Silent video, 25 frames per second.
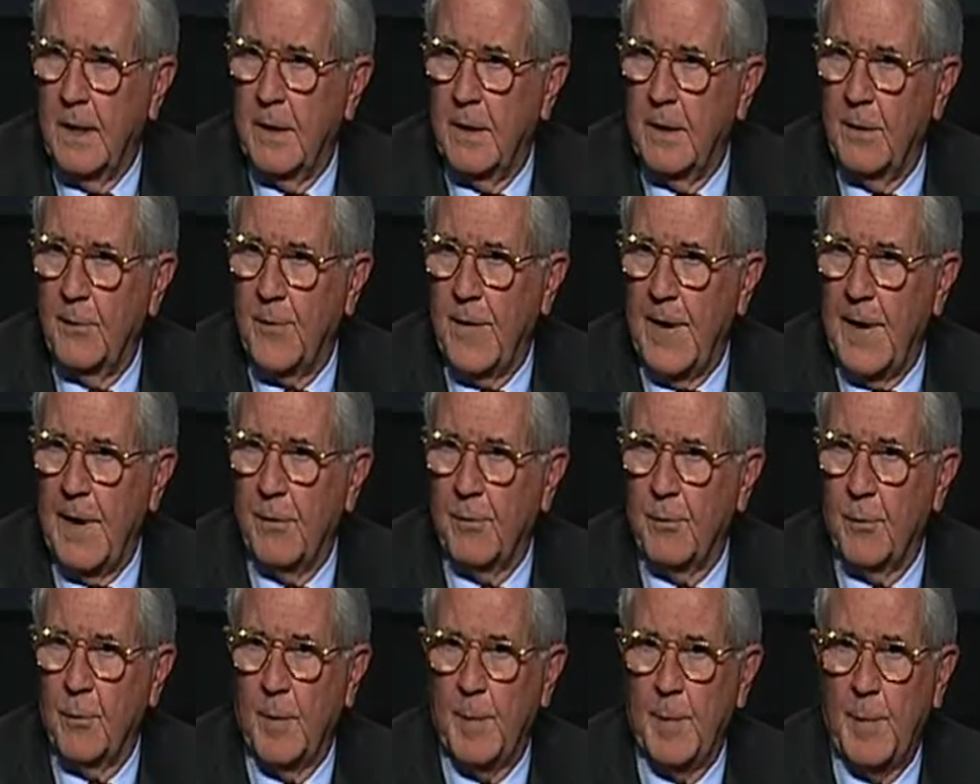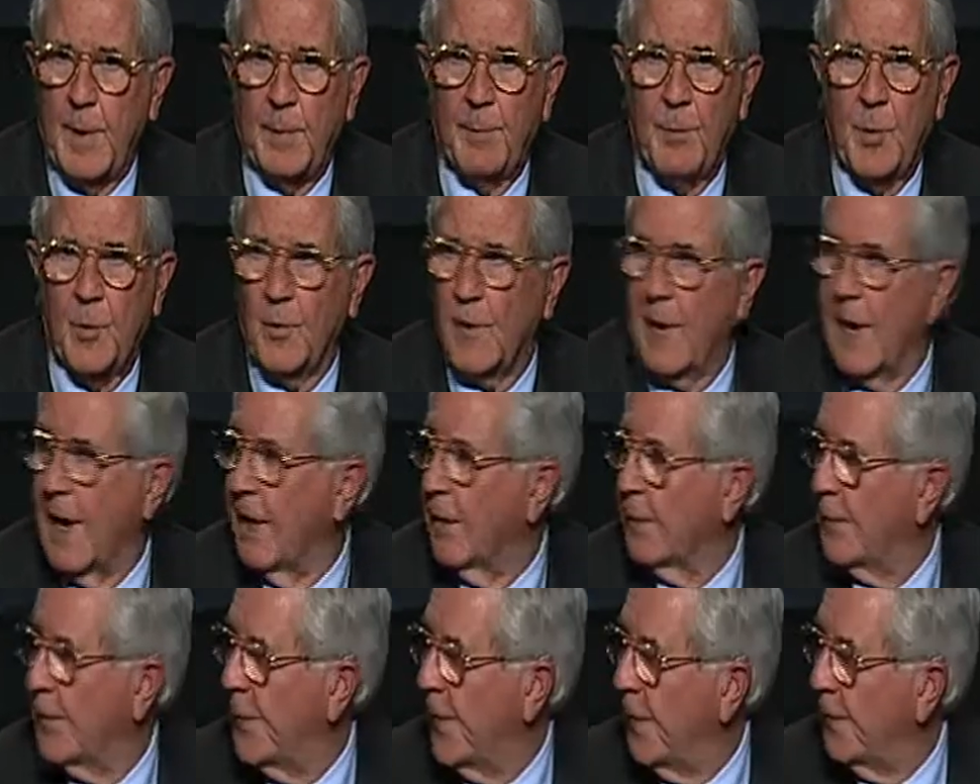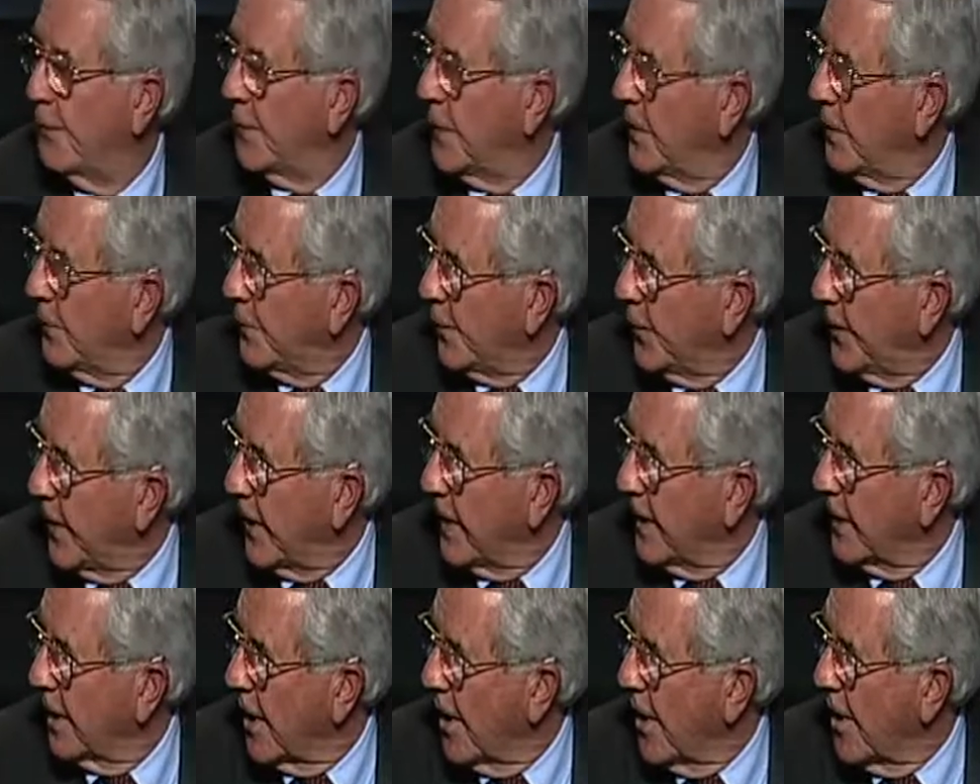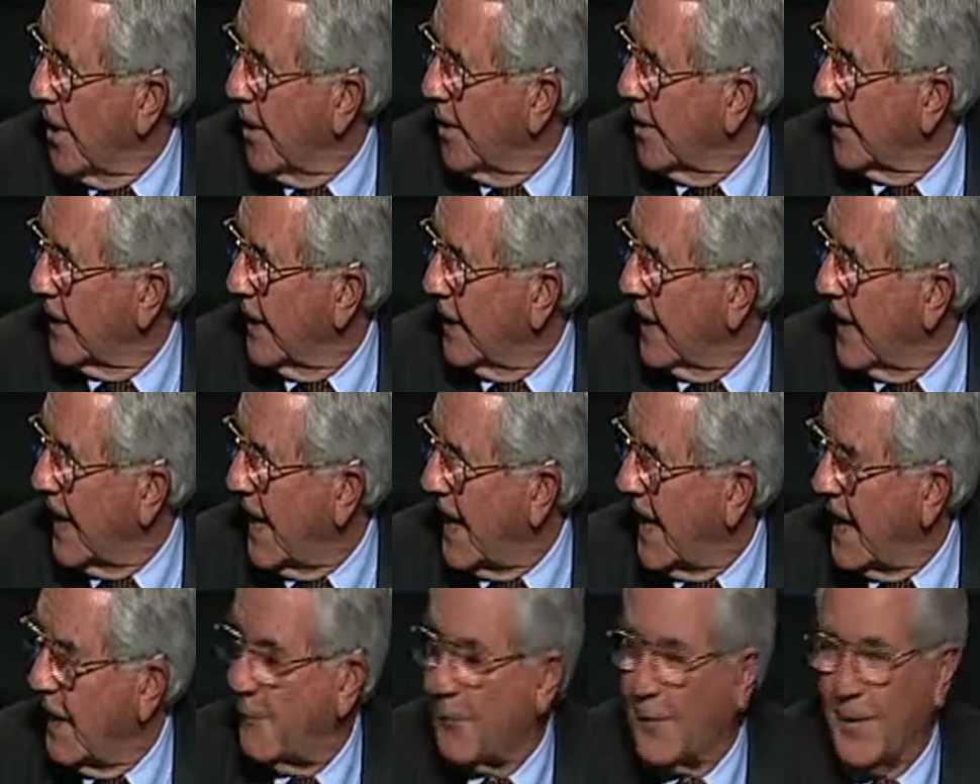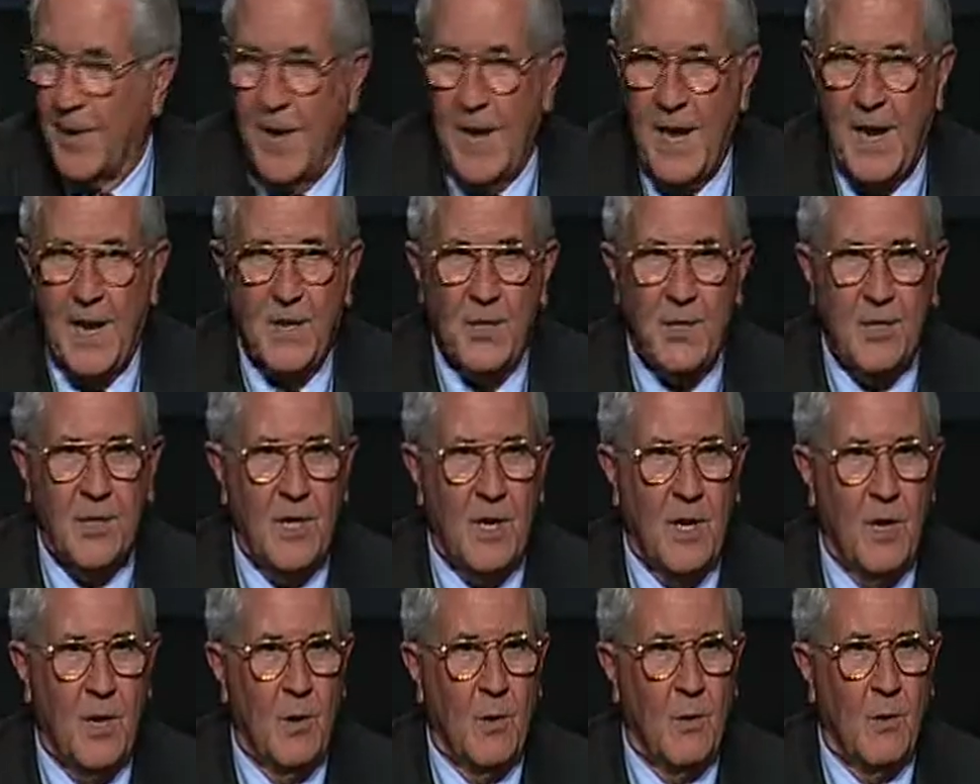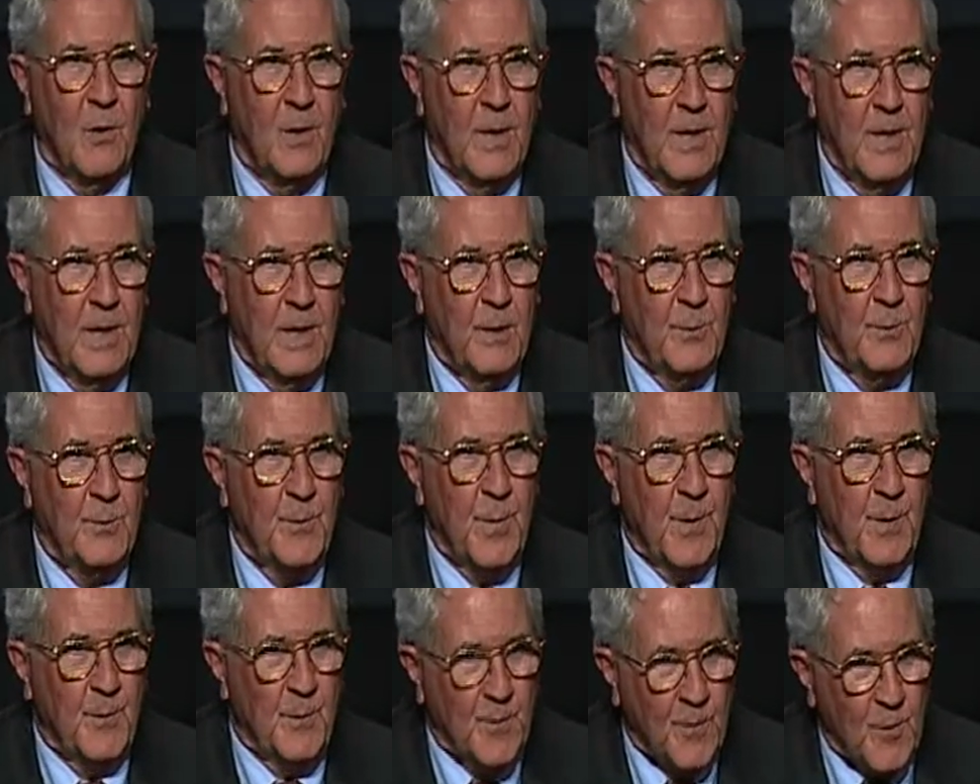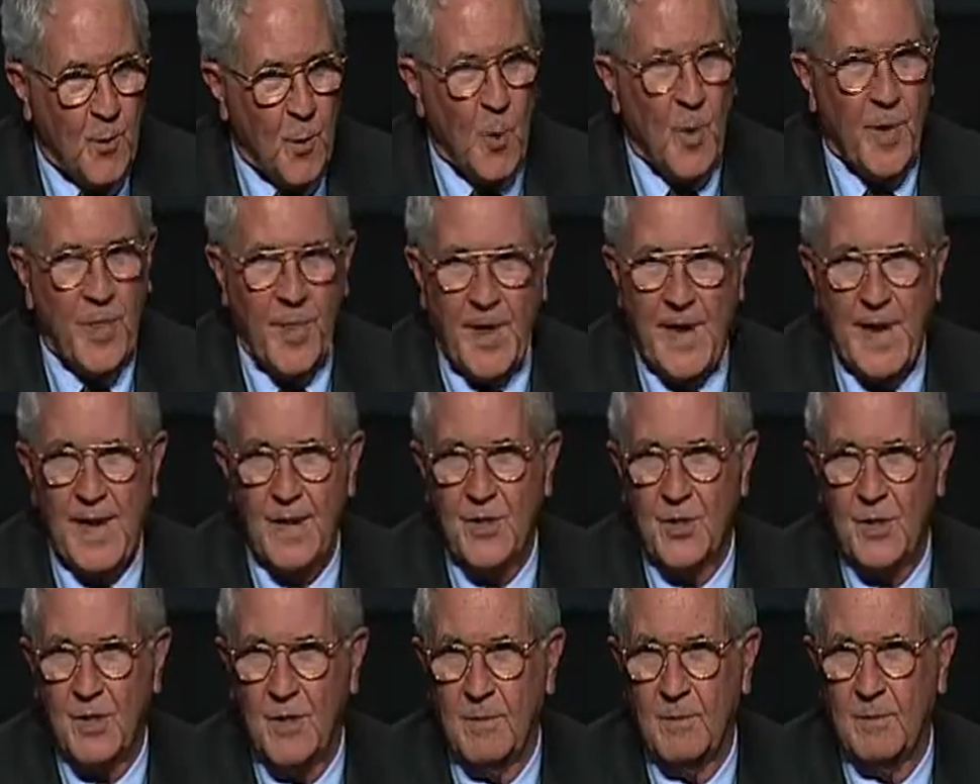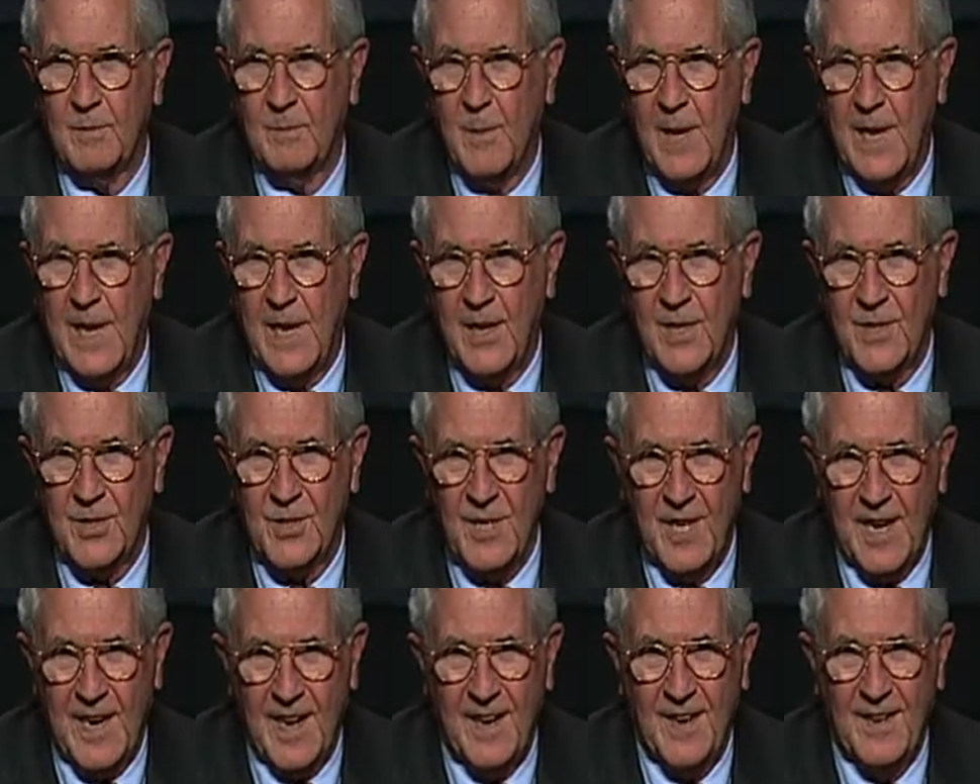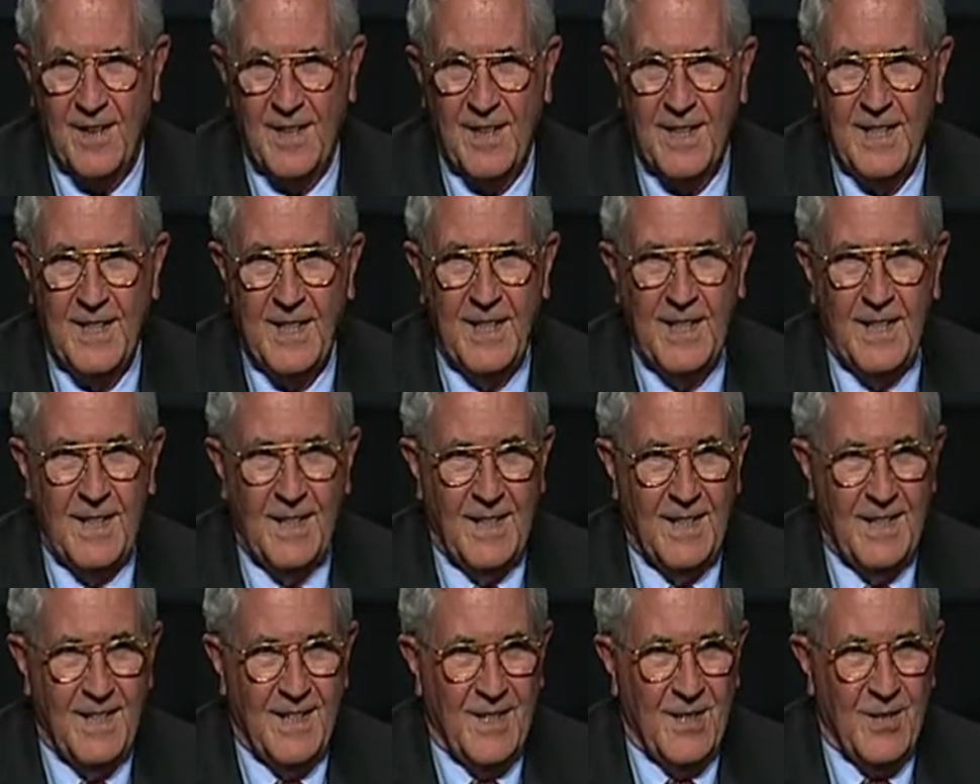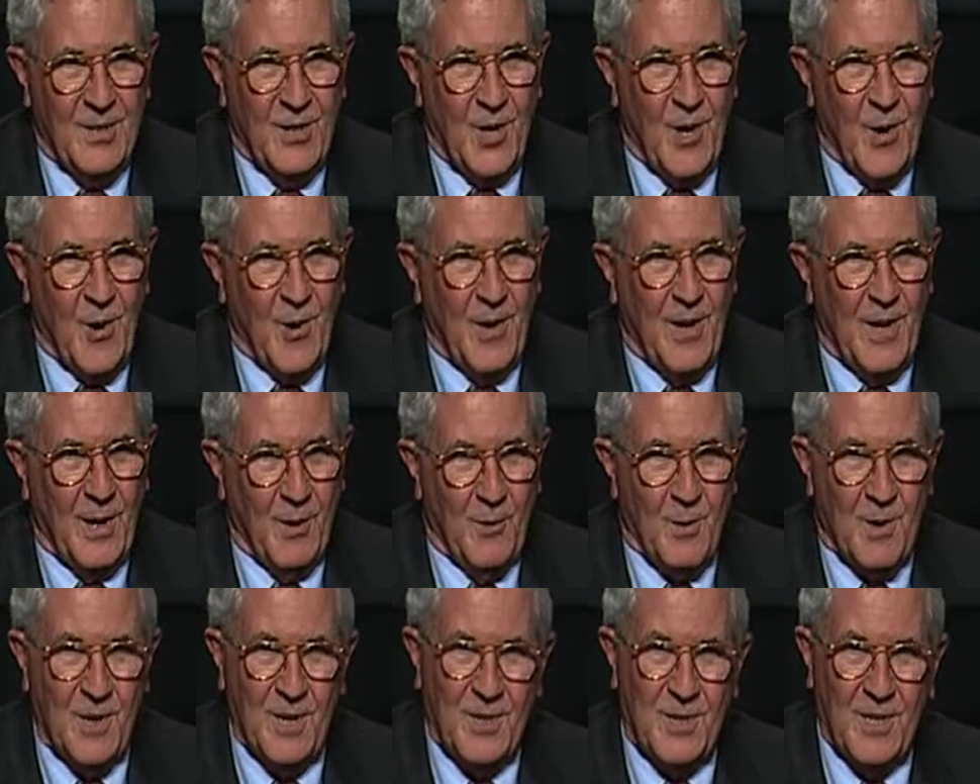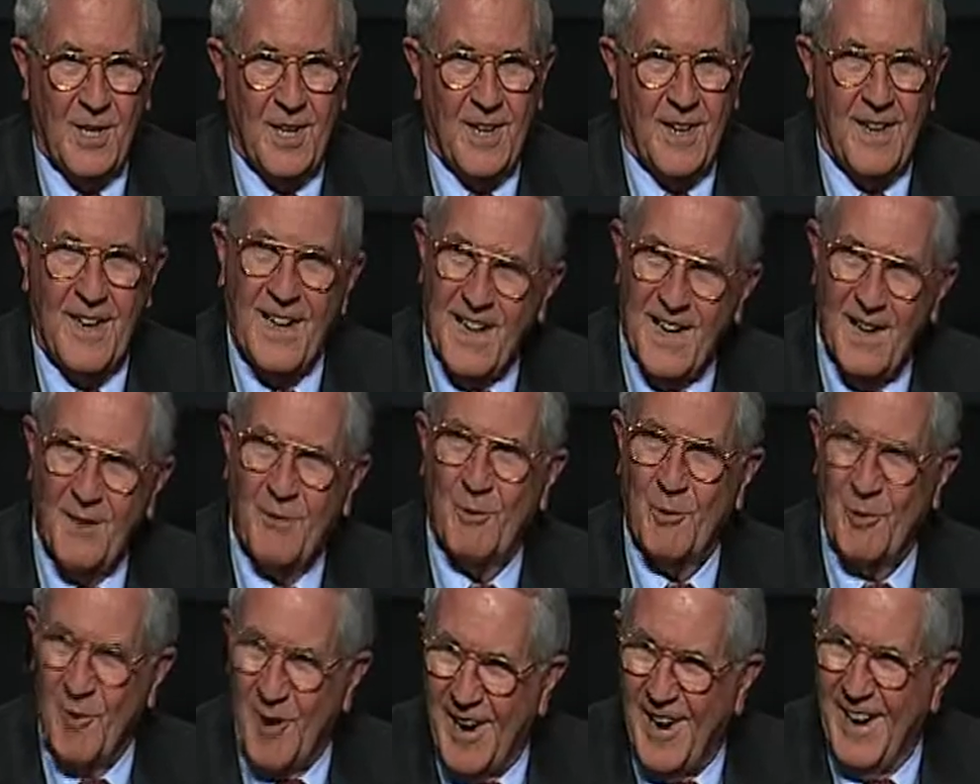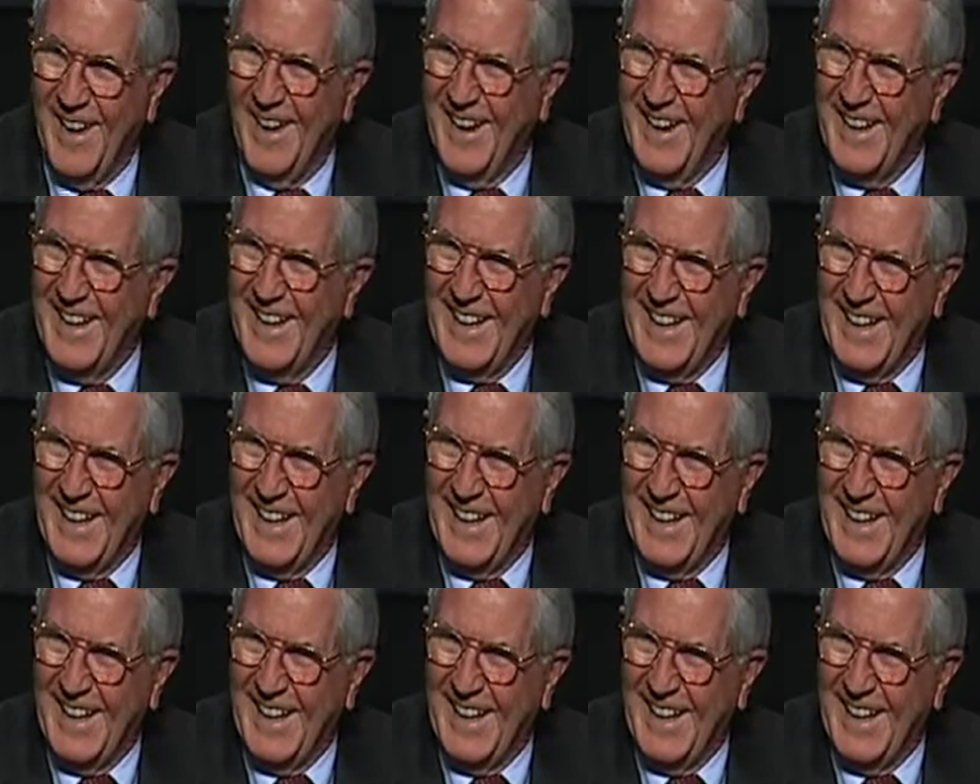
If I remember right, 50 feet long and a half a knot slow from 4,000 miles out. So it was a hell of a ride.